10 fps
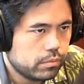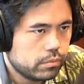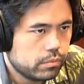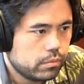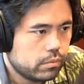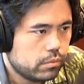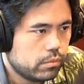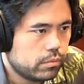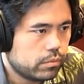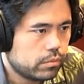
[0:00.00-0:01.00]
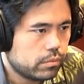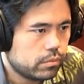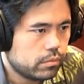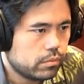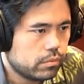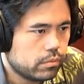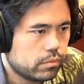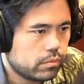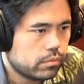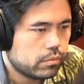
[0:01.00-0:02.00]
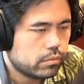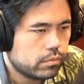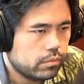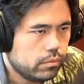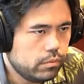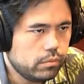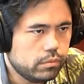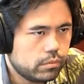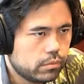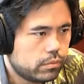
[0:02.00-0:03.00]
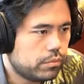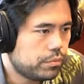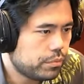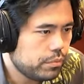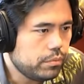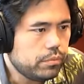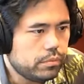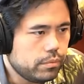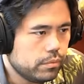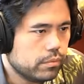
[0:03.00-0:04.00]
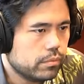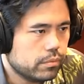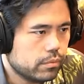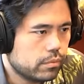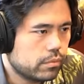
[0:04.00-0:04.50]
Nobody speaks.